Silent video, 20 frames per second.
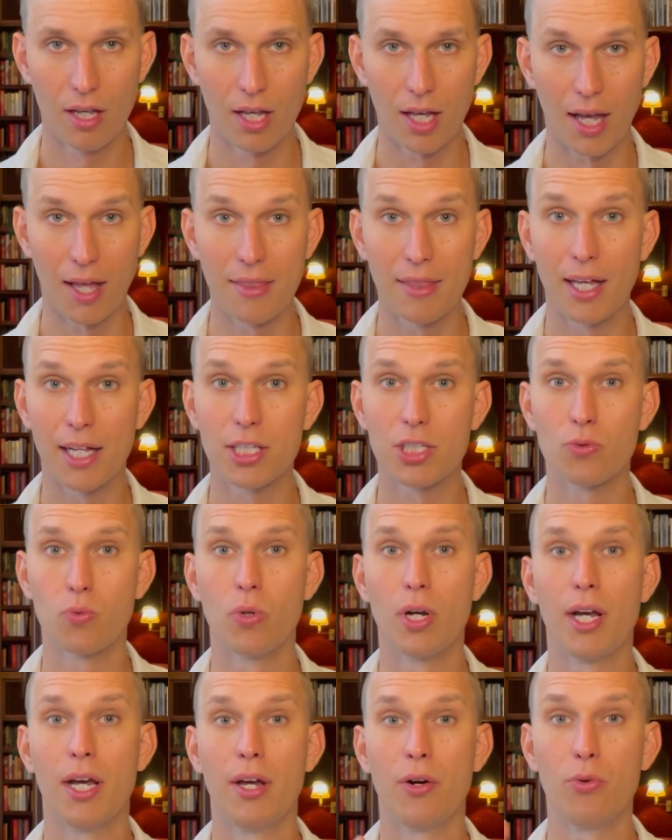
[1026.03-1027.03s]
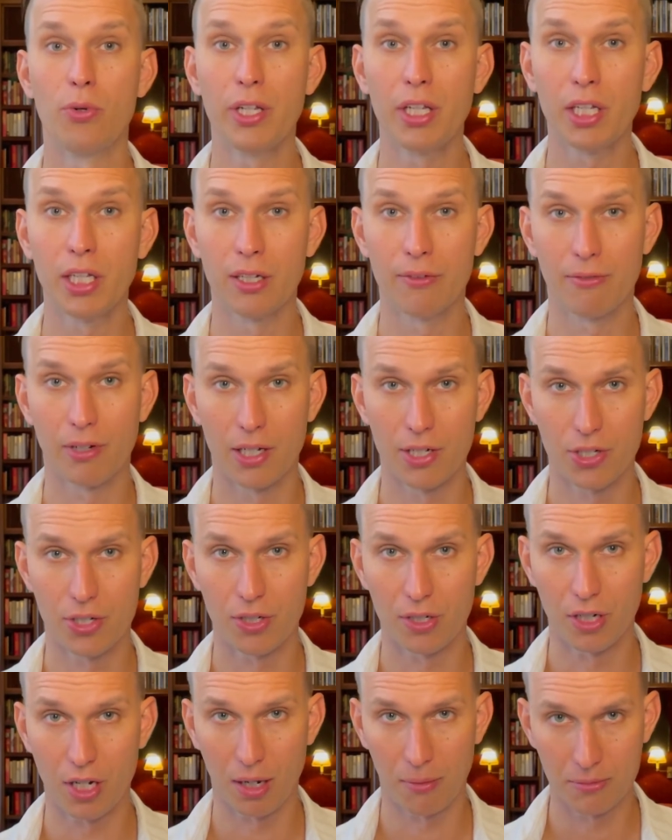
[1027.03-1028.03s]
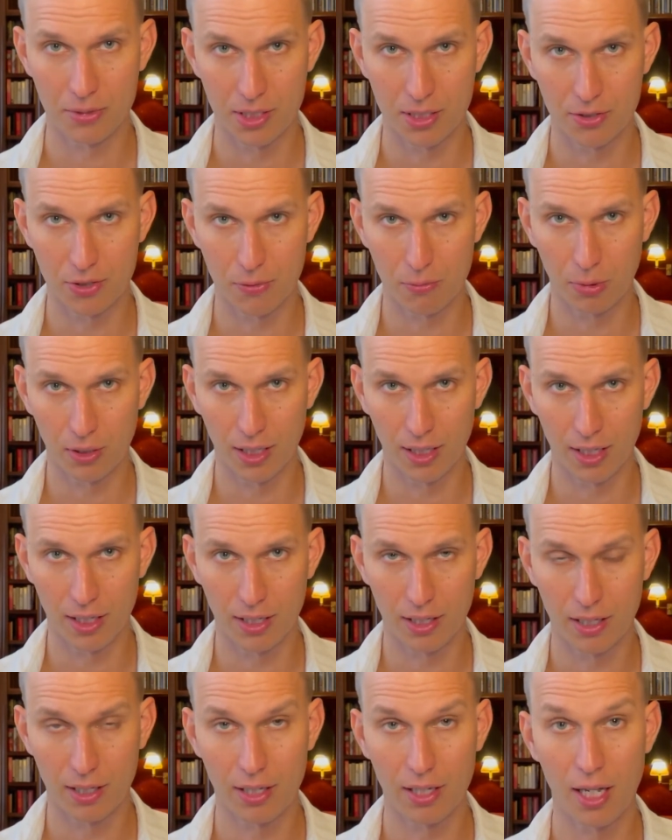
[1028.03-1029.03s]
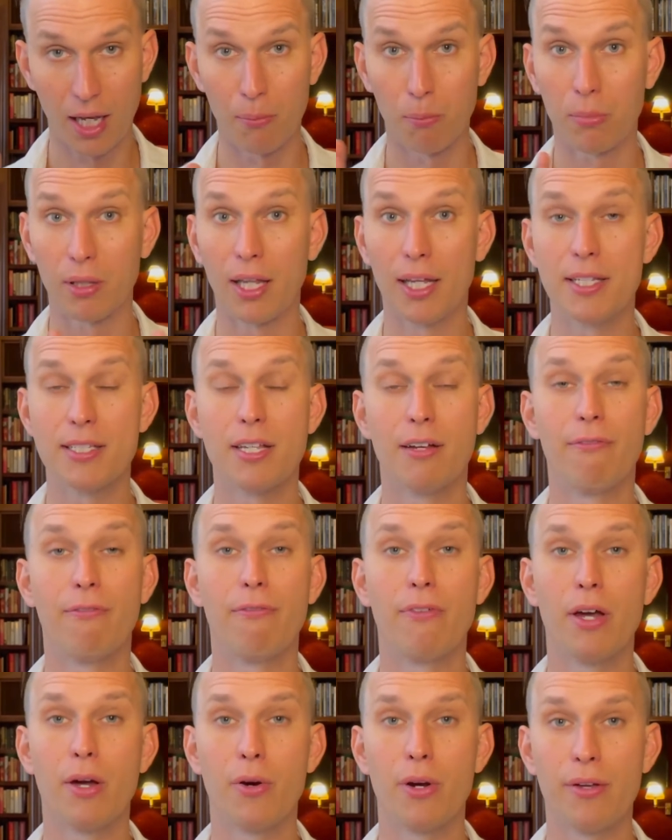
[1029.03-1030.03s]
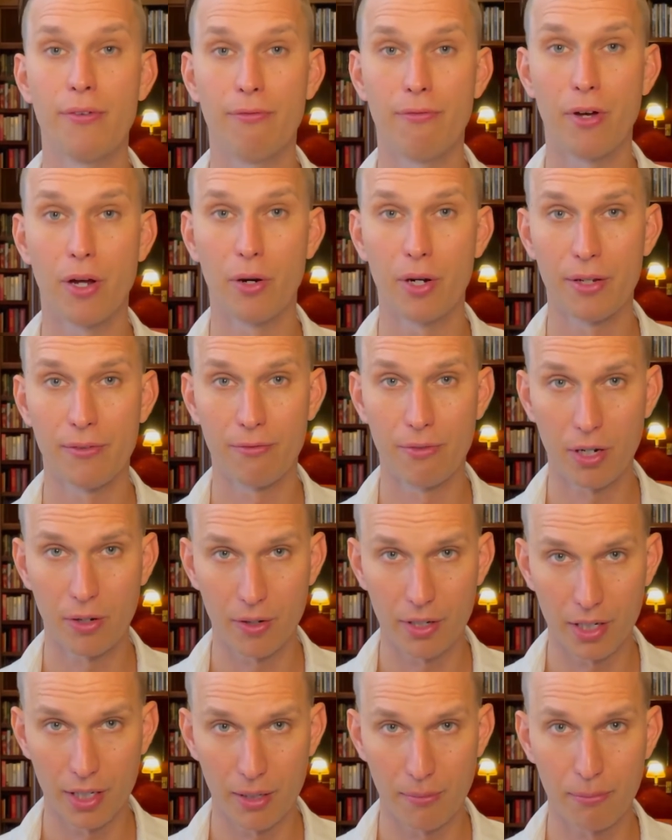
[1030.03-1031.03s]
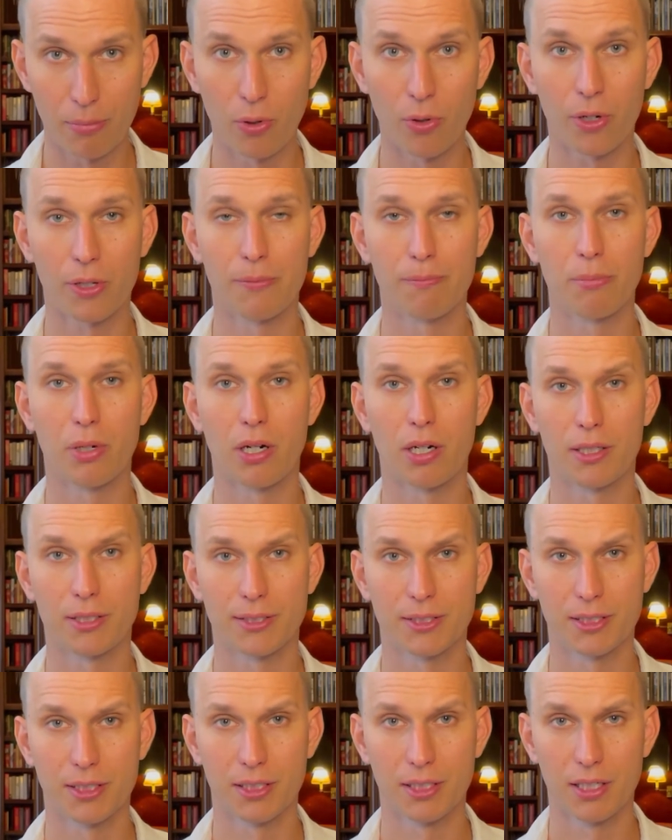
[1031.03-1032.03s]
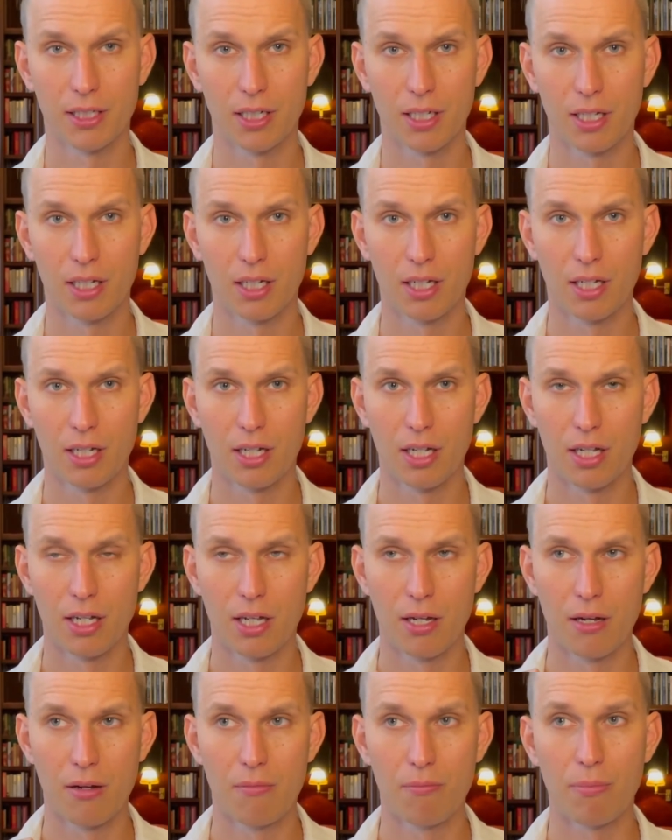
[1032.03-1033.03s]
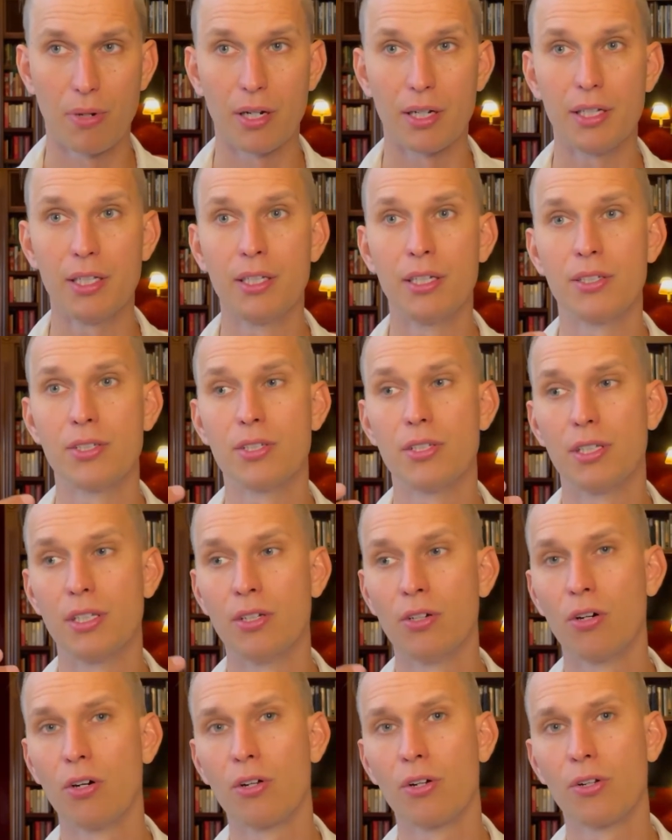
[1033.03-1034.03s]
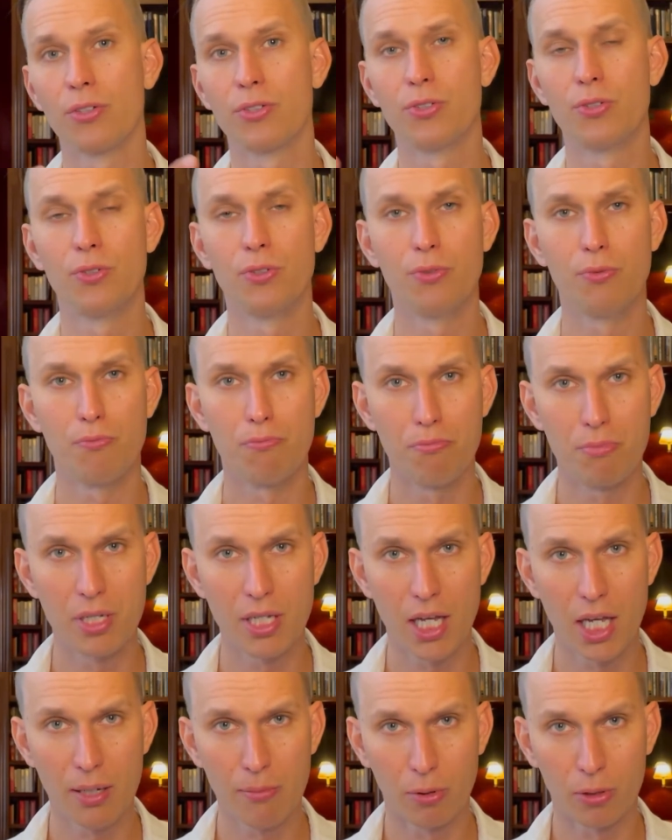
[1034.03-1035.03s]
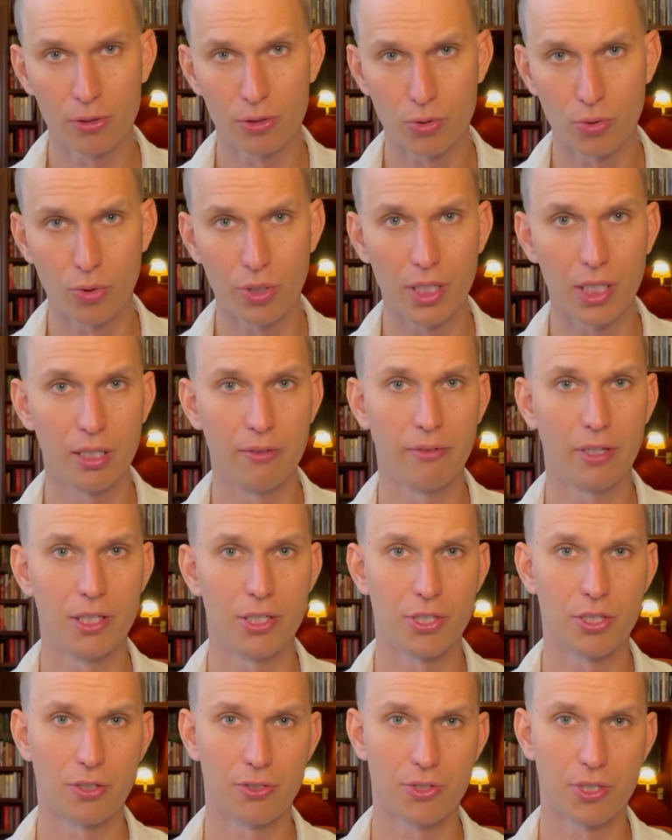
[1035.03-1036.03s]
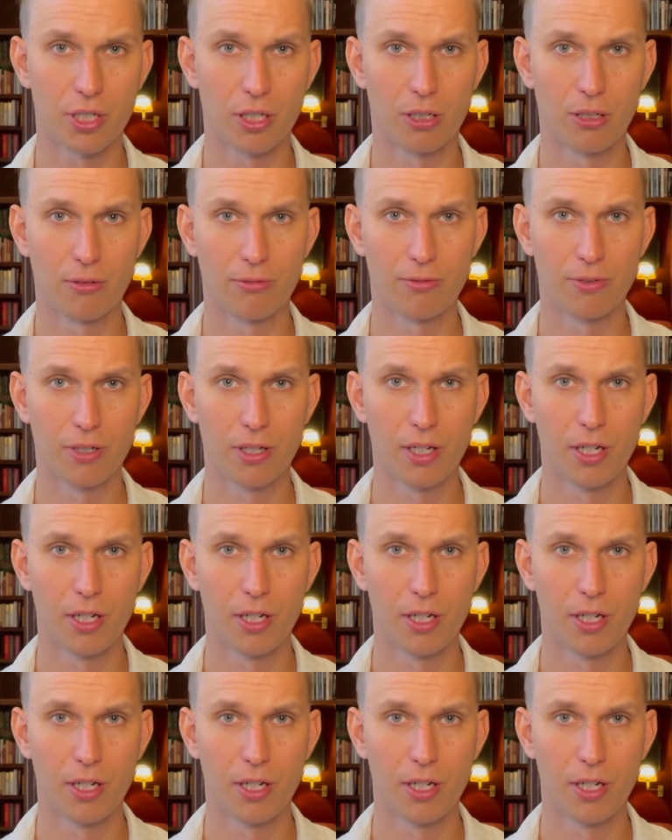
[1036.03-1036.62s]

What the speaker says: And that's where reinvention comes into play and plays a very, very, very important part. But in order to be able to reinvent yourself,